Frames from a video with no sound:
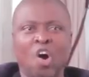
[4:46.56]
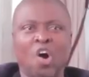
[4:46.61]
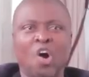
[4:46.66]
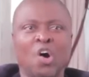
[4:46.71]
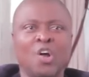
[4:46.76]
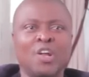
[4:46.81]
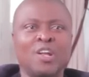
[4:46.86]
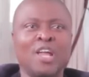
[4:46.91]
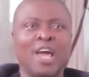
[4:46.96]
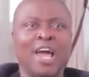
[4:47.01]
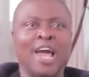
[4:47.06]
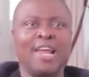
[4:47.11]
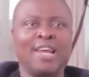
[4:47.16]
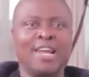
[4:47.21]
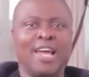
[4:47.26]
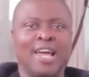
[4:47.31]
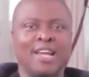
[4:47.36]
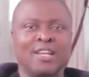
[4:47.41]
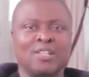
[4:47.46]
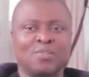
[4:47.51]
on
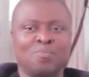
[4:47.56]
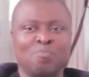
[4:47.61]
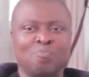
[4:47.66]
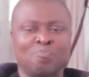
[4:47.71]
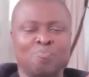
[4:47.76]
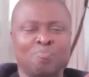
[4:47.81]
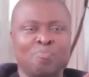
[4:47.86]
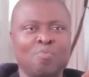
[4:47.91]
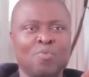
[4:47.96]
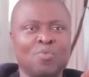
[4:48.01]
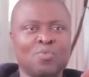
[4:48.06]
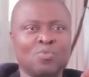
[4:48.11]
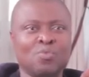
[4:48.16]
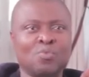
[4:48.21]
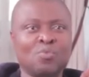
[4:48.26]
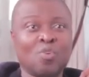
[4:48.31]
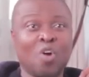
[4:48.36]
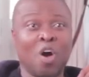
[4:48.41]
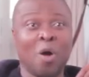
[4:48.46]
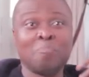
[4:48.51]
and, and
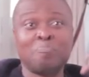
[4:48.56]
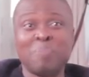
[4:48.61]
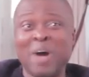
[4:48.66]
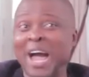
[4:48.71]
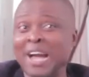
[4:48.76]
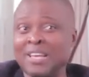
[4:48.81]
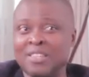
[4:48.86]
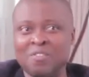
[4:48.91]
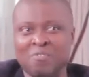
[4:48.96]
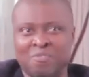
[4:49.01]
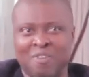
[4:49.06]
unpack the